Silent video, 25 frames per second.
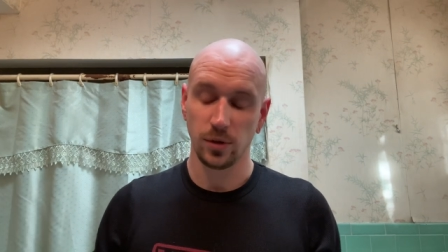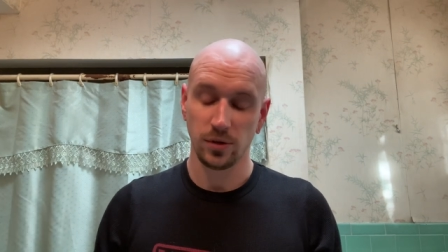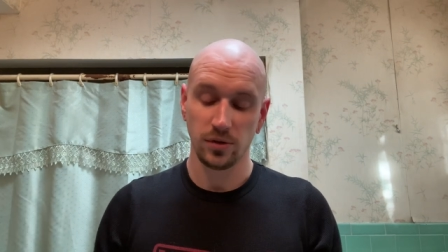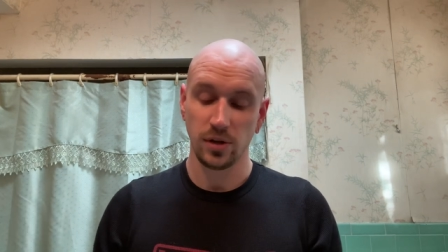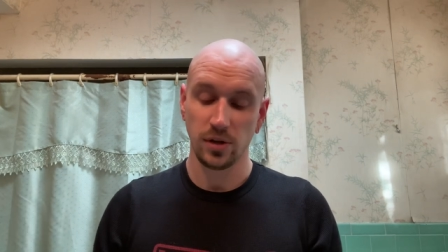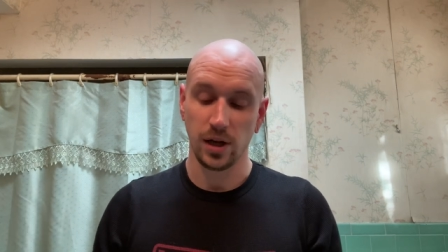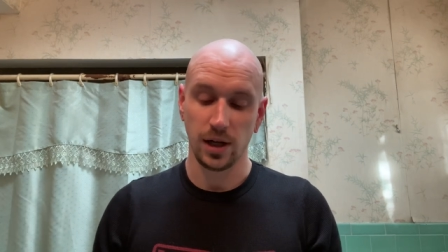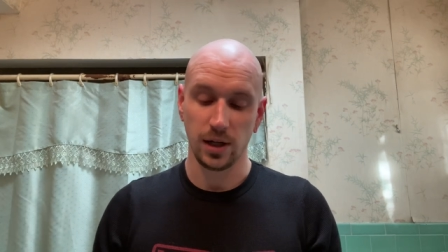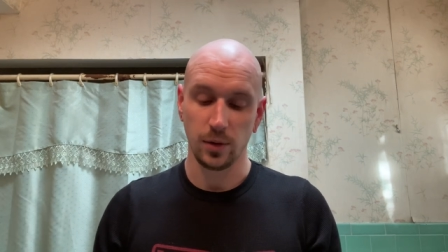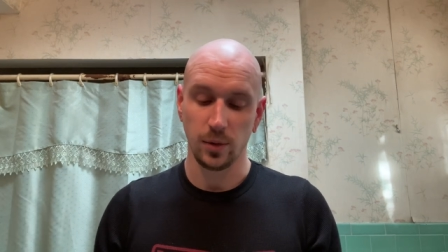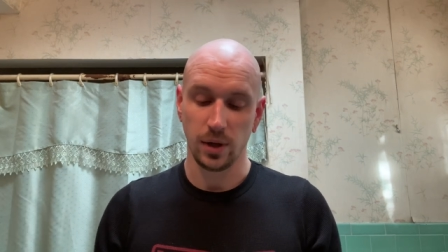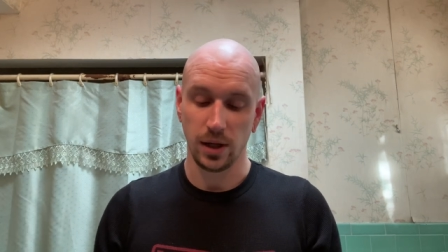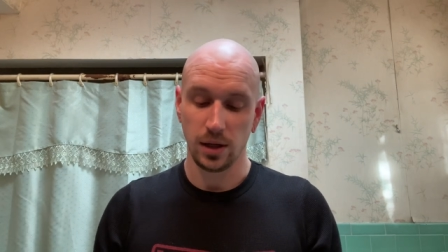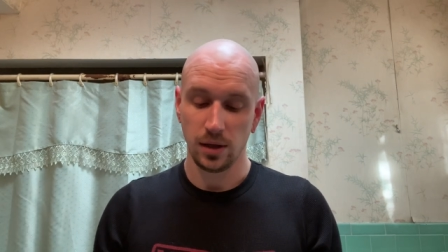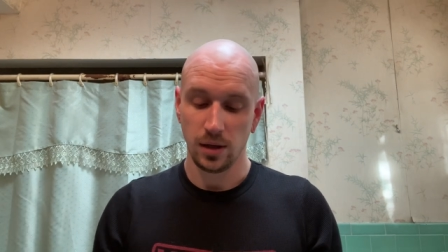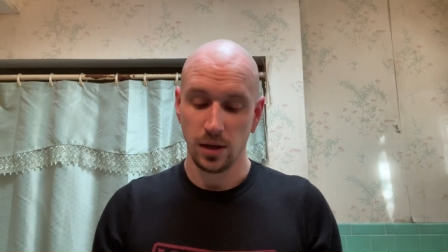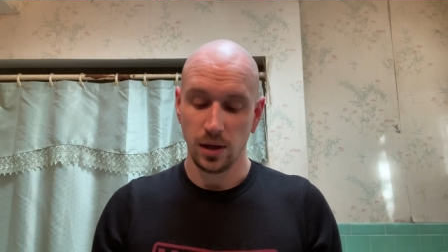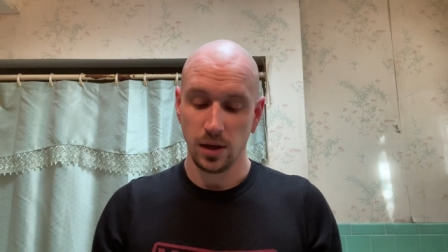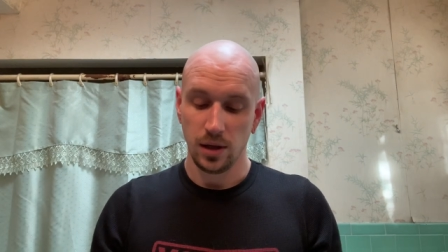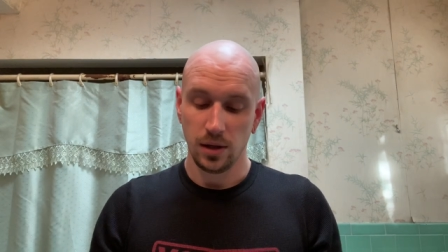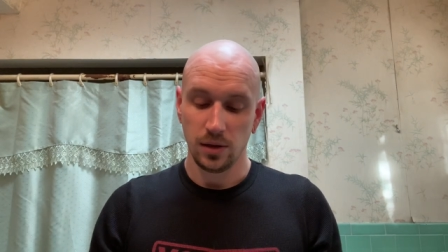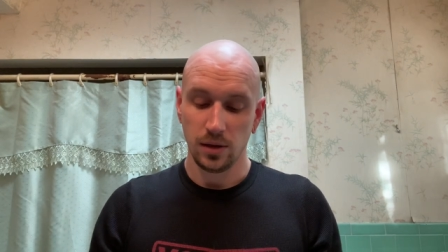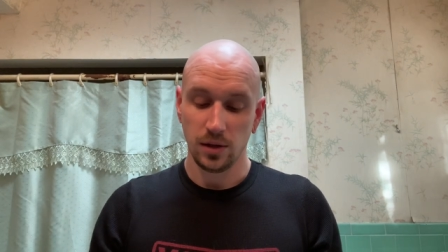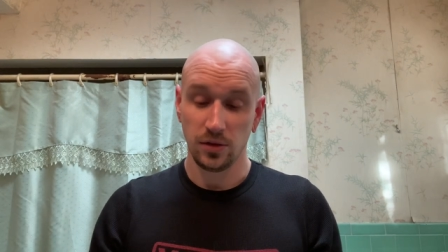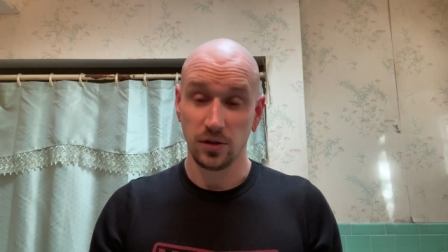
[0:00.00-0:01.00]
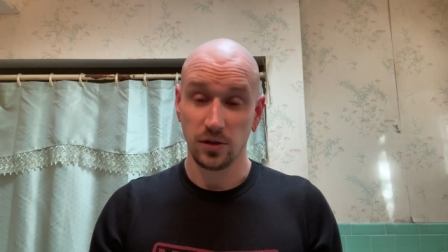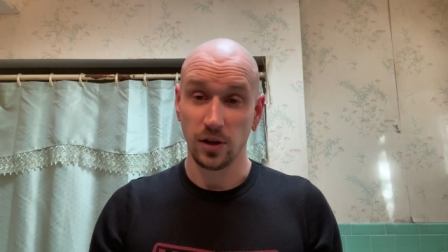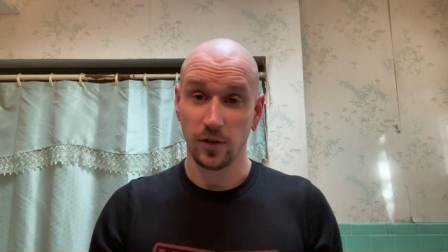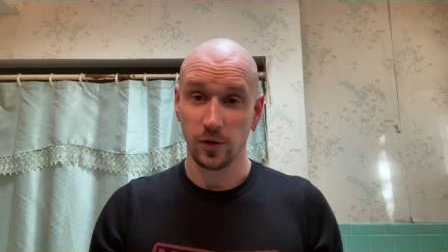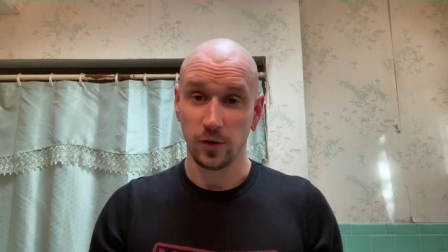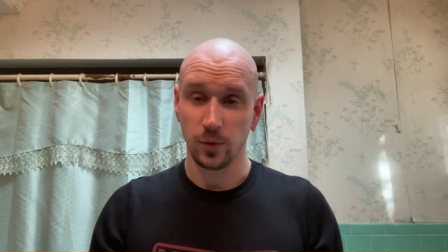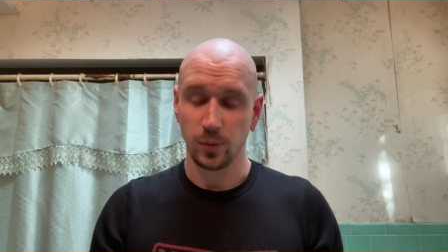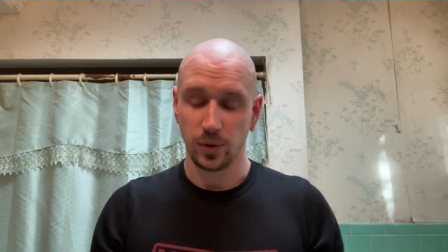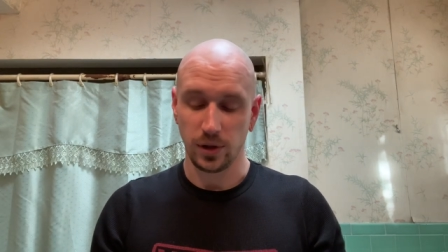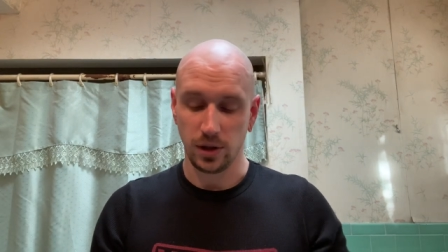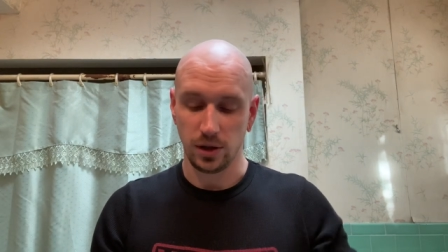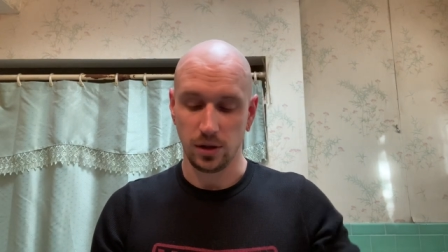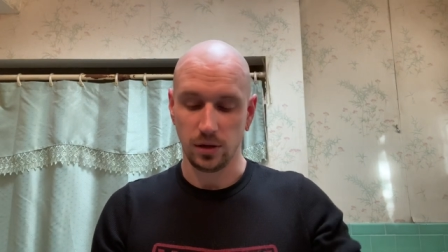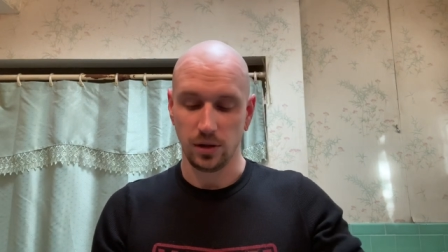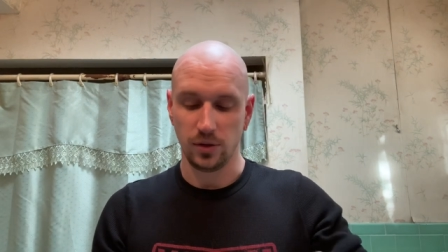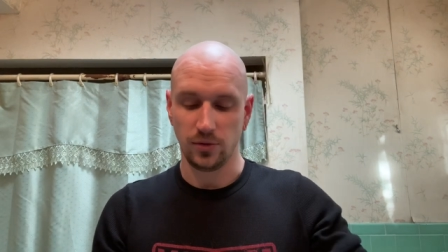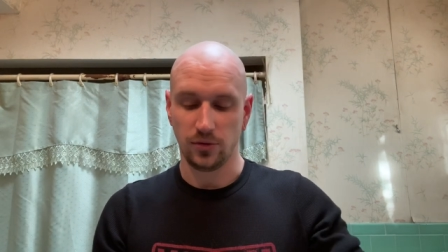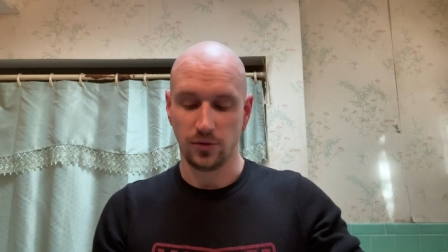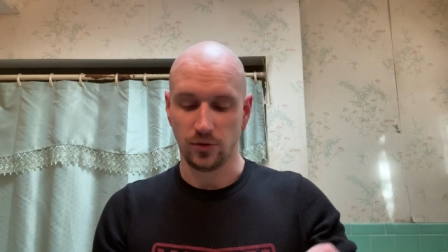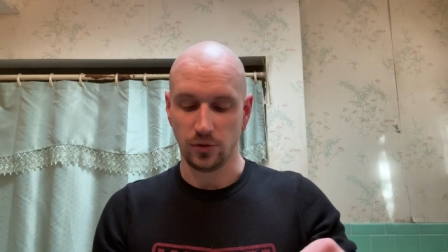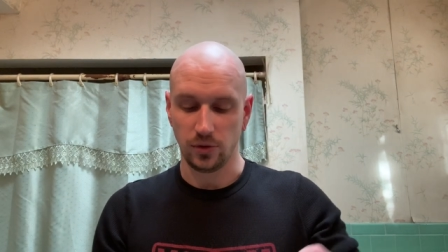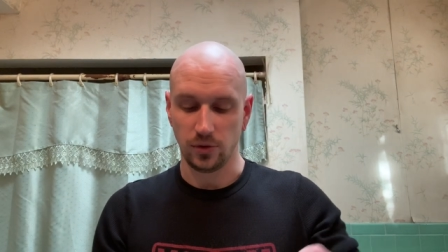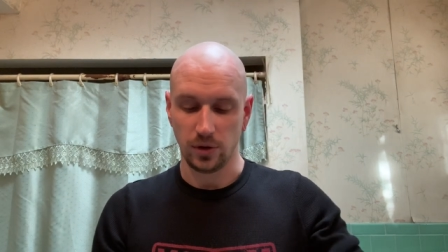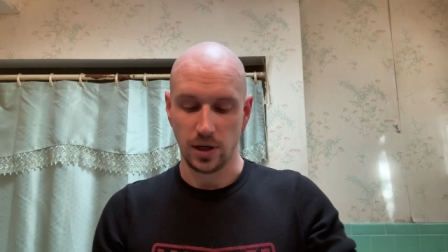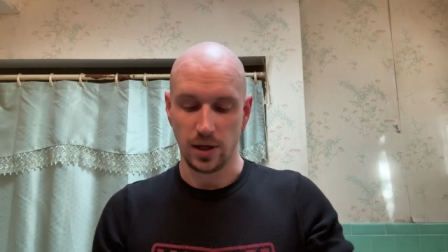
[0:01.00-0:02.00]
So anyway, this stuff is pretty good
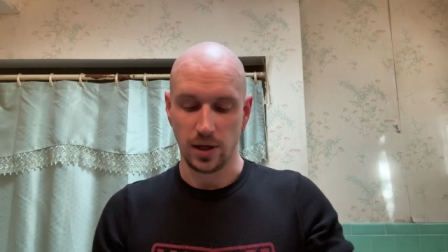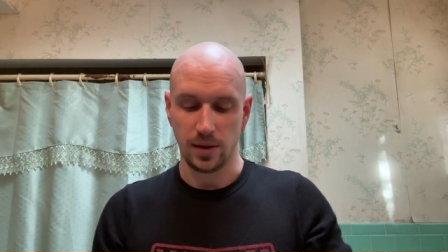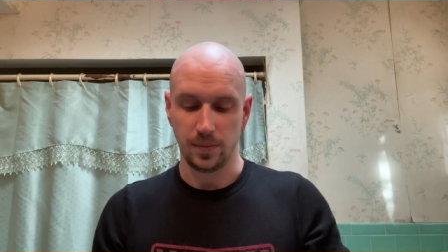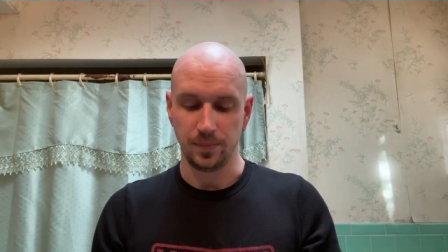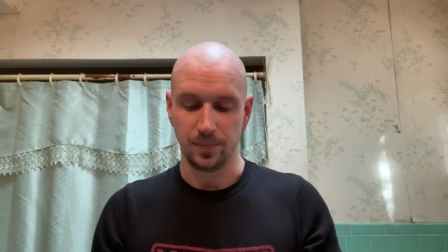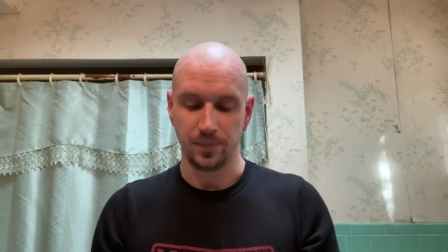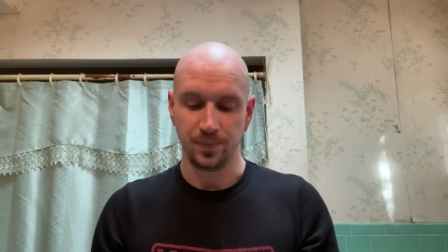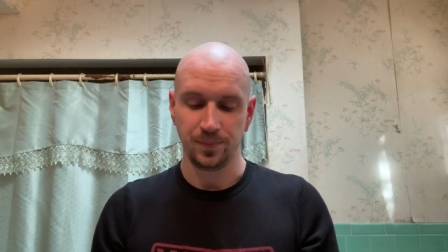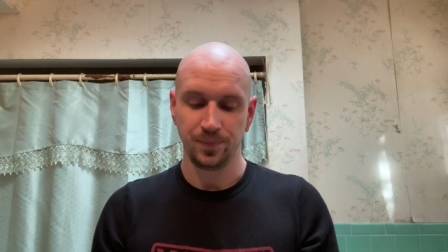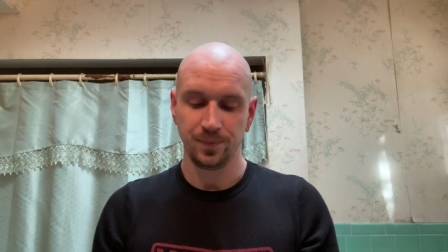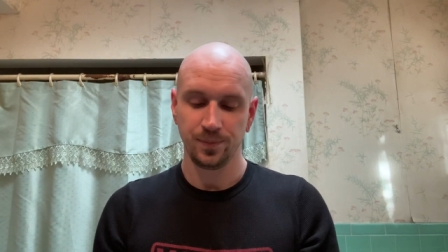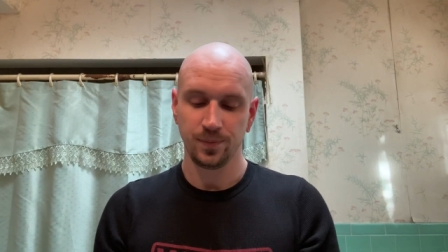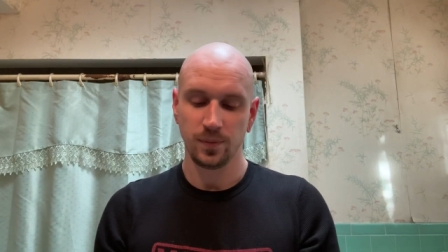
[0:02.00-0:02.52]
for um,